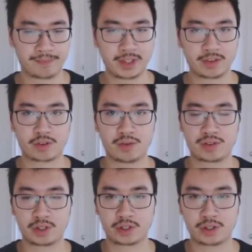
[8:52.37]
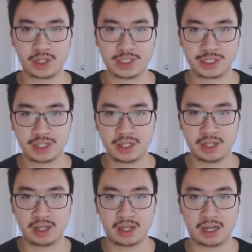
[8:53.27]
So it's encouraged
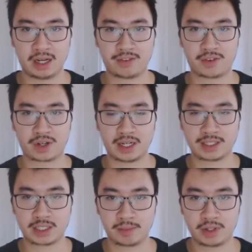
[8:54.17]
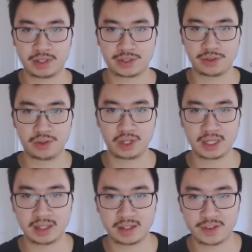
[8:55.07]
for customers to look at
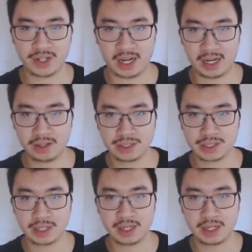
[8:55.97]
the different aisles,